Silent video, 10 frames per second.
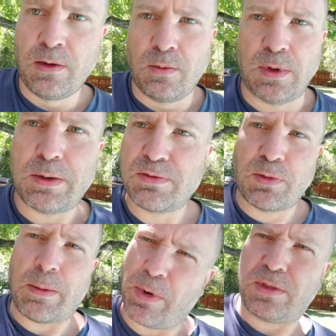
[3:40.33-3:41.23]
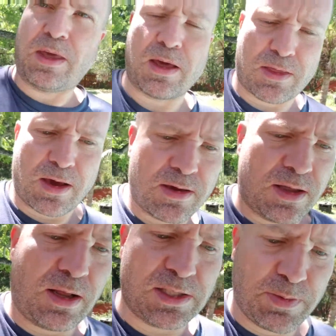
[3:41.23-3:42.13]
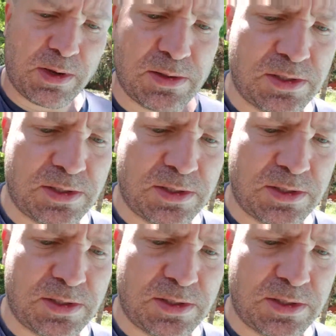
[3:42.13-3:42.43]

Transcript: well it's for my birthday I thought and I spent